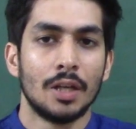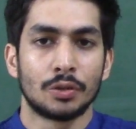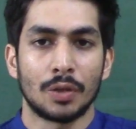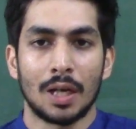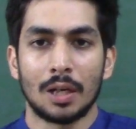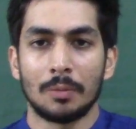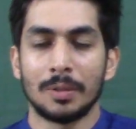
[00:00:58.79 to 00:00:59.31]

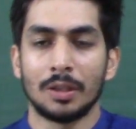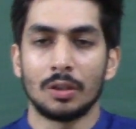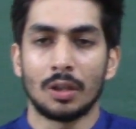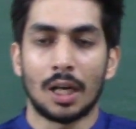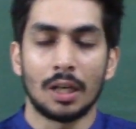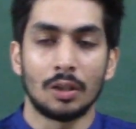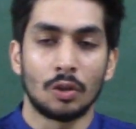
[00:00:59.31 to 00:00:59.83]
So
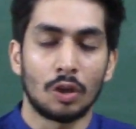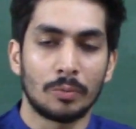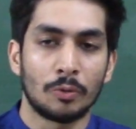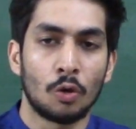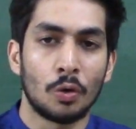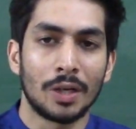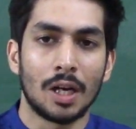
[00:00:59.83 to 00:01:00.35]
I'll
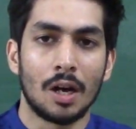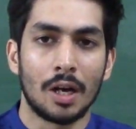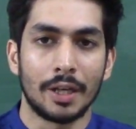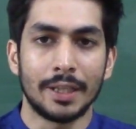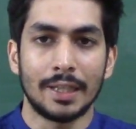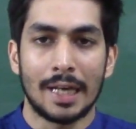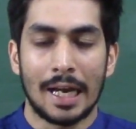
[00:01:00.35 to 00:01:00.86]
not go in a
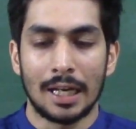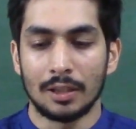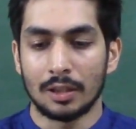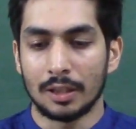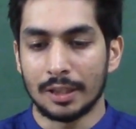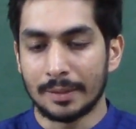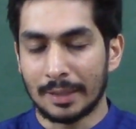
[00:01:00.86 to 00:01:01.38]
hurry.
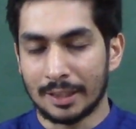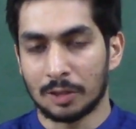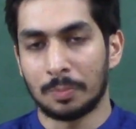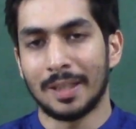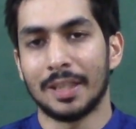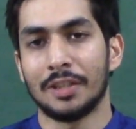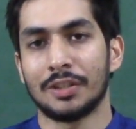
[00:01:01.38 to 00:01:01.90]
I'll
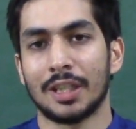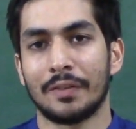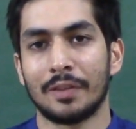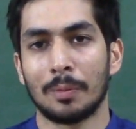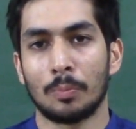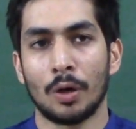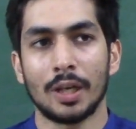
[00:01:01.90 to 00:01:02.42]
explain each and
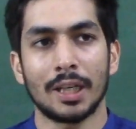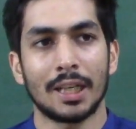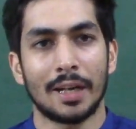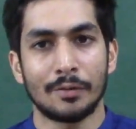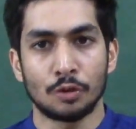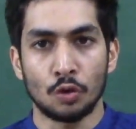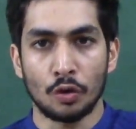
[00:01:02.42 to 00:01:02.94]
every point,
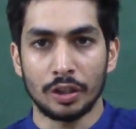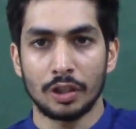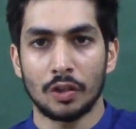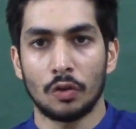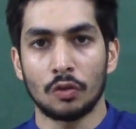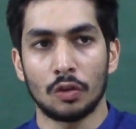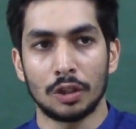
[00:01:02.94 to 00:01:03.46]
and I've jotted
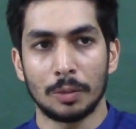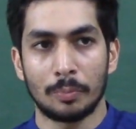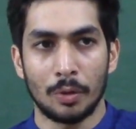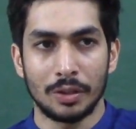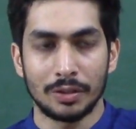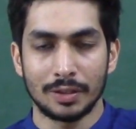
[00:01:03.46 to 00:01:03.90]
down all the points